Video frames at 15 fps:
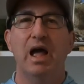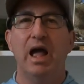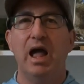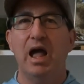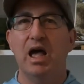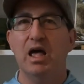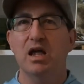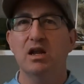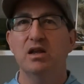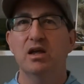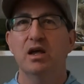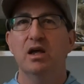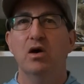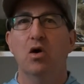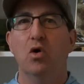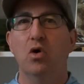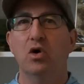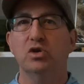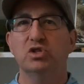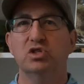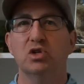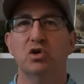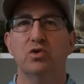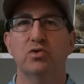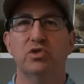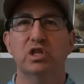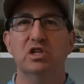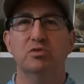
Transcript: And also,